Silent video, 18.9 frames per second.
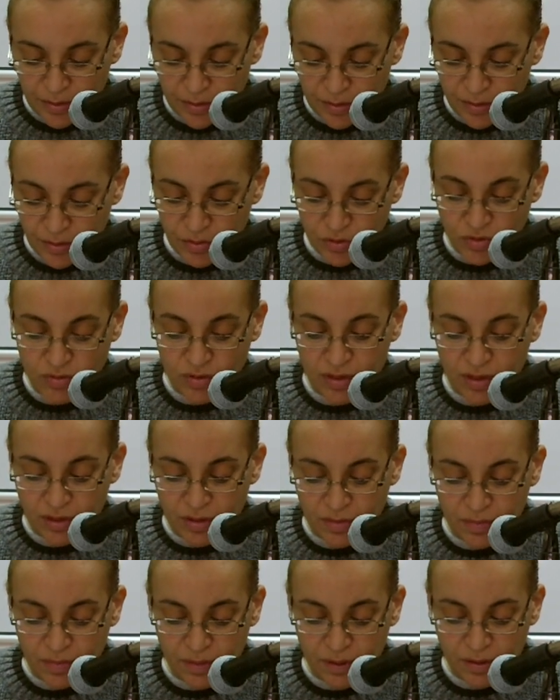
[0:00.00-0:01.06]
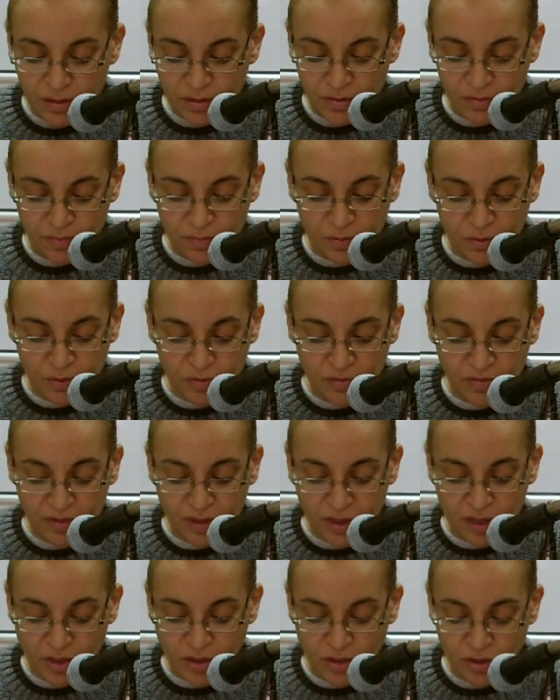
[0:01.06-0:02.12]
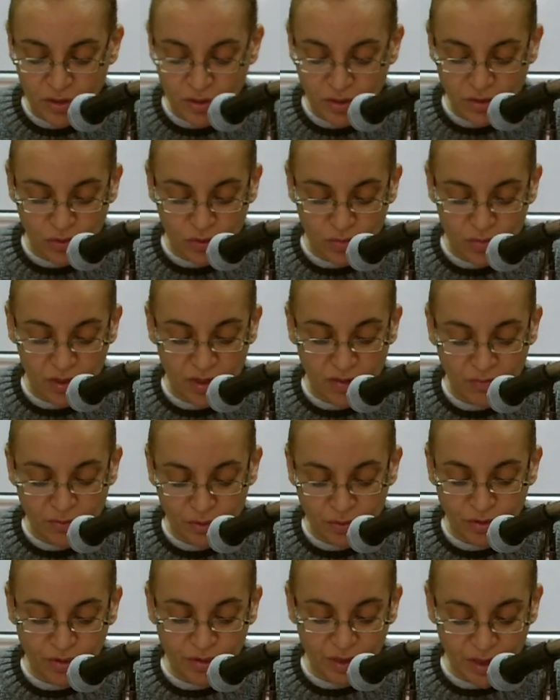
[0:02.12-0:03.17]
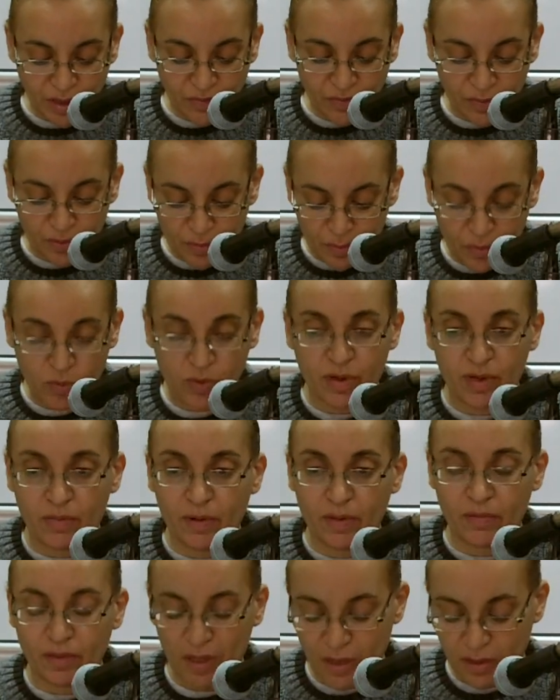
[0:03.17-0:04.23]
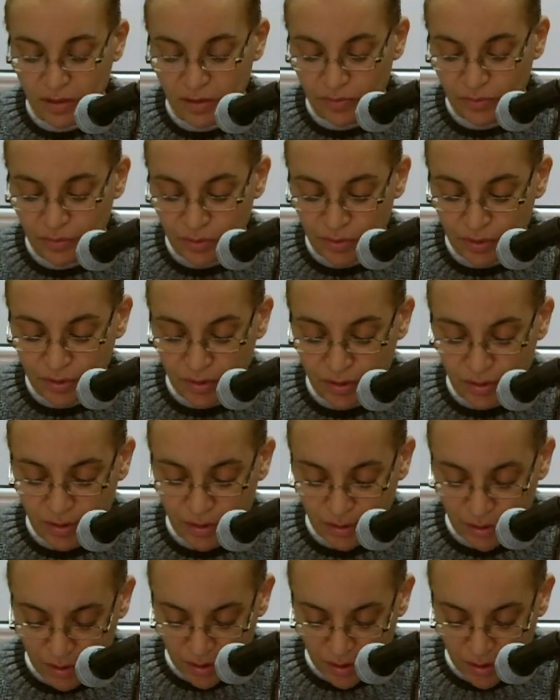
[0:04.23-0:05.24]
Usually the period of purification is normally 40 days for a boy, about 80 for a girl.